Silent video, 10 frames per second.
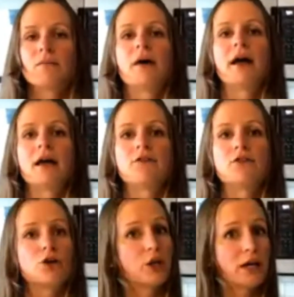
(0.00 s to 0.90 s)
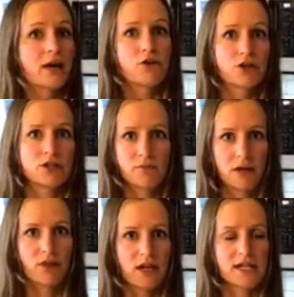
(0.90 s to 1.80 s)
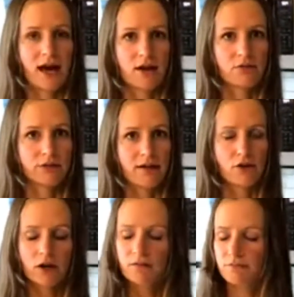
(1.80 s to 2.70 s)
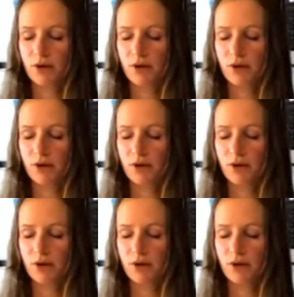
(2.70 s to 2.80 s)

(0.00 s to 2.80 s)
but if you're looking for something with an Italian flavor,